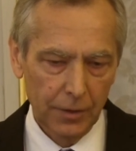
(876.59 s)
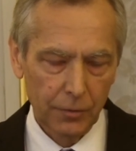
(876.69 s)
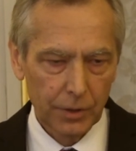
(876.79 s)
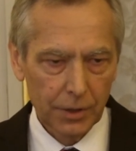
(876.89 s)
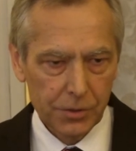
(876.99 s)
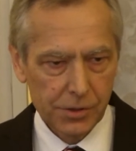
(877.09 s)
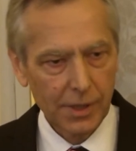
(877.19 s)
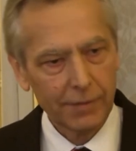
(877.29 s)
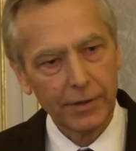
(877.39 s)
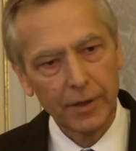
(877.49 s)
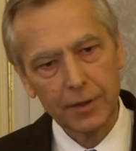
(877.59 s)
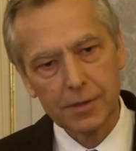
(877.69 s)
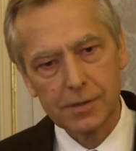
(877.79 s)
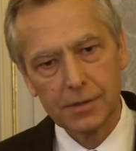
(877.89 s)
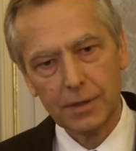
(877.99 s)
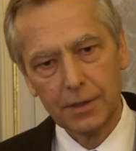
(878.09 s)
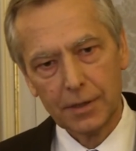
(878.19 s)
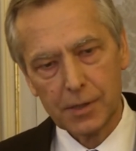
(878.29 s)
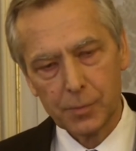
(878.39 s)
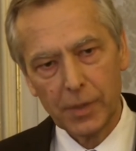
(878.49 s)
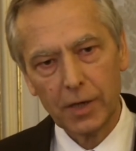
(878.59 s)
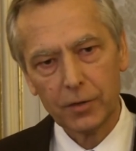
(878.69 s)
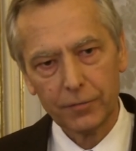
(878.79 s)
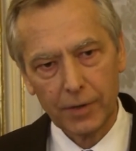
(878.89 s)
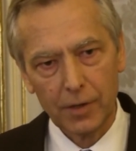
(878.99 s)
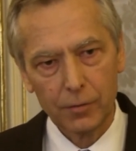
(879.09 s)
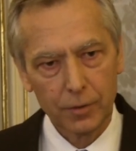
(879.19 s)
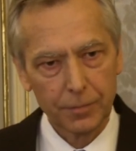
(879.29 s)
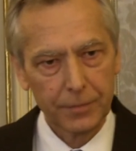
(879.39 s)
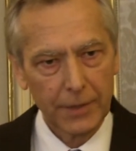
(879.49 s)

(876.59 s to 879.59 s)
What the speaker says: religious awareness is part of our